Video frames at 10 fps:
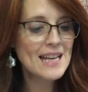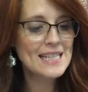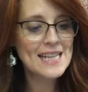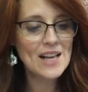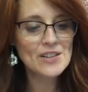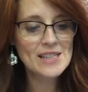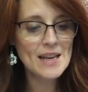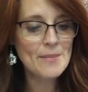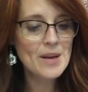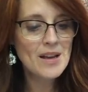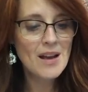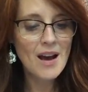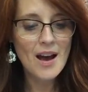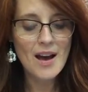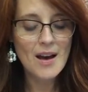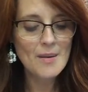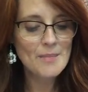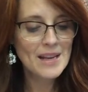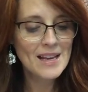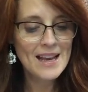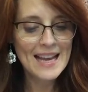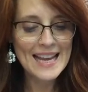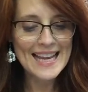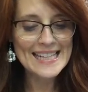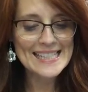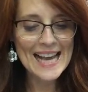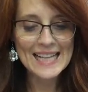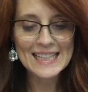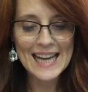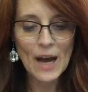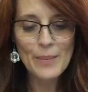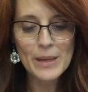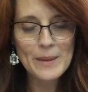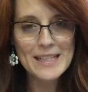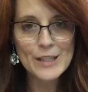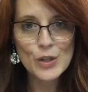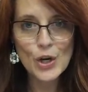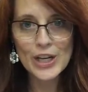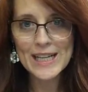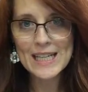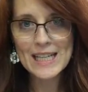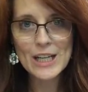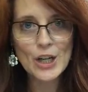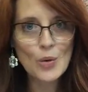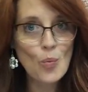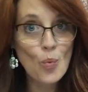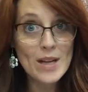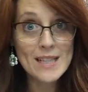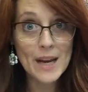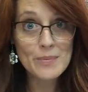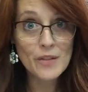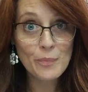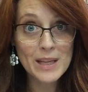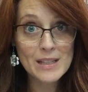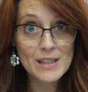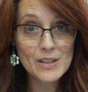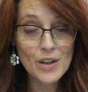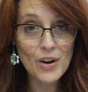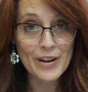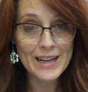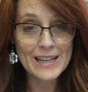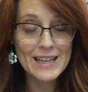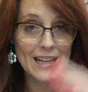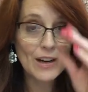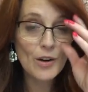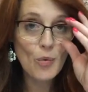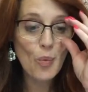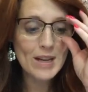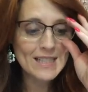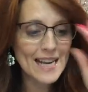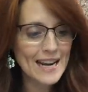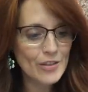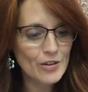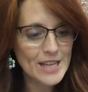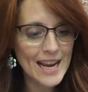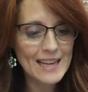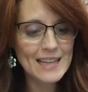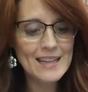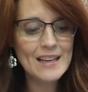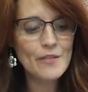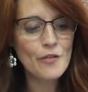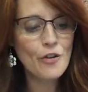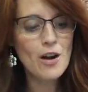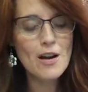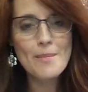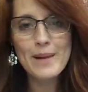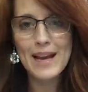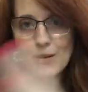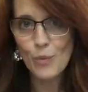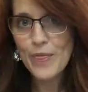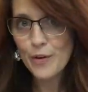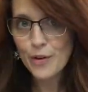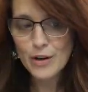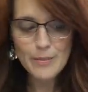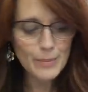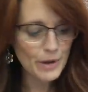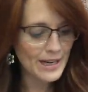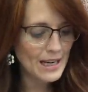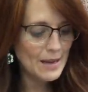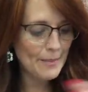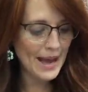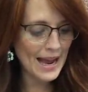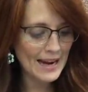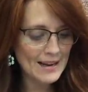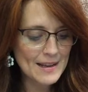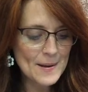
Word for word: It tells them exactly how many pieces are in here, what types of pieces are in here, what day they're taking it from, and when they're going to be bringing it back,